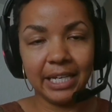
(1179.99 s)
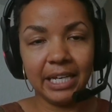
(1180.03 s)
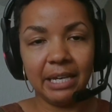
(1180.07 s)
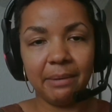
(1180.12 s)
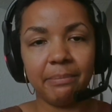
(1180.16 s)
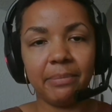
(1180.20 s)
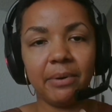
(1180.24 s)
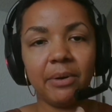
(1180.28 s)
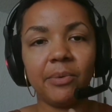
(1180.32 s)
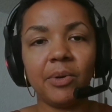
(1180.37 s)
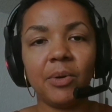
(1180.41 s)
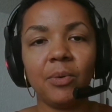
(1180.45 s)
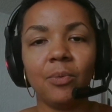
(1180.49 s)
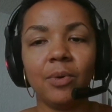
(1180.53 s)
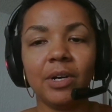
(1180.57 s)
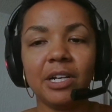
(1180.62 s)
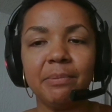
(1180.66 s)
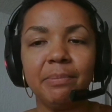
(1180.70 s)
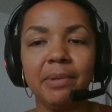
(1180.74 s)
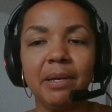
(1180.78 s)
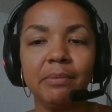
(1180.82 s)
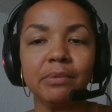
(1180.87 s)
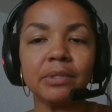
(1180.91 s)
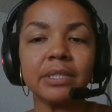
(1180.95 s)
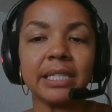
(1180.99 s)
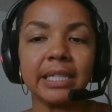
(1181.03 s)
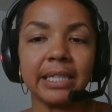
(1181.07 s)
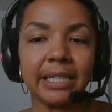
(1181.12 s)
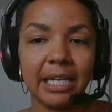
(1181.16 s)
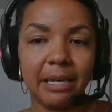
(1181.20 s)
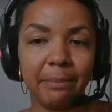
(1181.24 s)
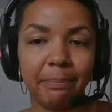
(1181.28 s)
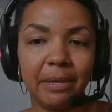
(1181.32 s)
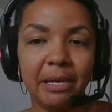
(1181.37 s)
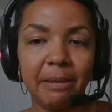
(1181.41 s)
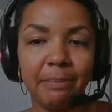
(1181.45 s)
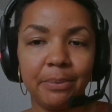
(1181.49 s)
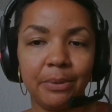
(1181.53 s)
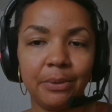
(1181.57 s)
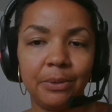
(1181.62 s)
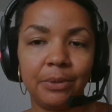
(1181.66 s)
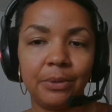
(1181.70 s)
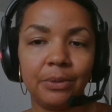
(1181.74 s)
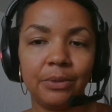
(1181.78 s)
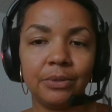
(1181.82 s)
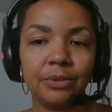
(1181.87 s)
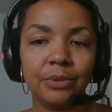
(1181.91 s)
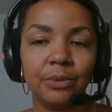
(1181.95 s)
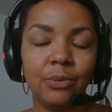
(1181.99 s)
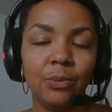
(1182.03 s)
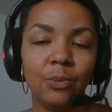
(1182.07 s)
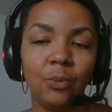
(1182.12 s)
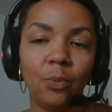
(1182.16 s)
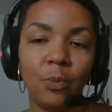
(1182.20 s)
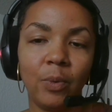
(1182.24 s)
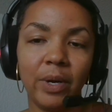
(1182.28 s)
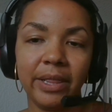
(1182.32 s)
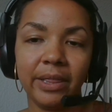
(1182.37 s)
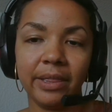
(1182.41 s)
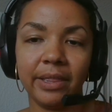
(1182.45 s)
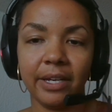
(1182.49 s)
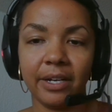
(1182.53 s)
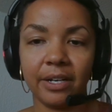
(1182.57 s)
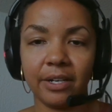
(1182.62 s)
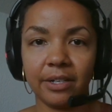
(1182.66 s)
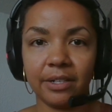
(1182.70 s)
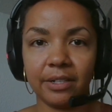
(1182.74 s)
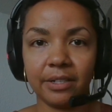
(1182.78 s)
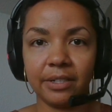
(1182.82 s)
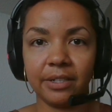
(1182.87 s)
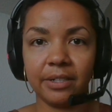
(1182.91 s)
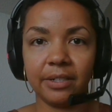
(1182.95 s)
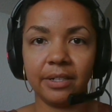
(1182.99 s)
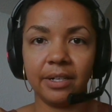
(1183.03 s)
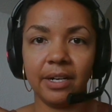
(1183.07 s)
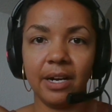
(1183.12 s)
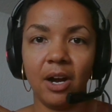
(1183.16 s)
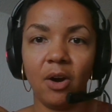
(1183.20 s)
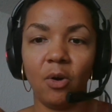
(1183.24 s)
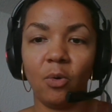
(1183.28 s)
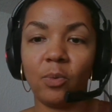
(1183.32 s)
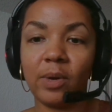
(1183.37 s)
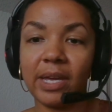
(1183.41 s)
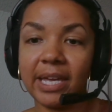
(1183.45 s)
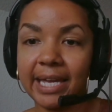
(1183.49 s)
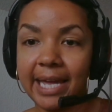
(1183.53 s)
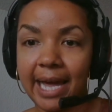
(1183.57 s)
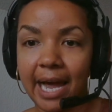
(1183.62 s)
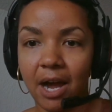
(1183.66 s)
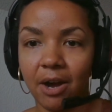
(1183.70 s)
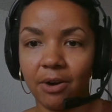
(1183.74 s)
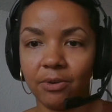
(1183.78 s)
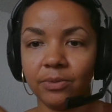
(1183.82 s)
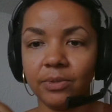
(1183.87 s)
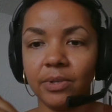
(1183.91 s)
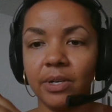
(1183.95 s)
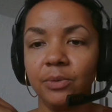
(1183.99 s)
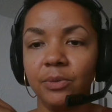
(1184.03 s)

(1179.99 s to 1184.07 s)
but we want to be able to get people when they're a week out,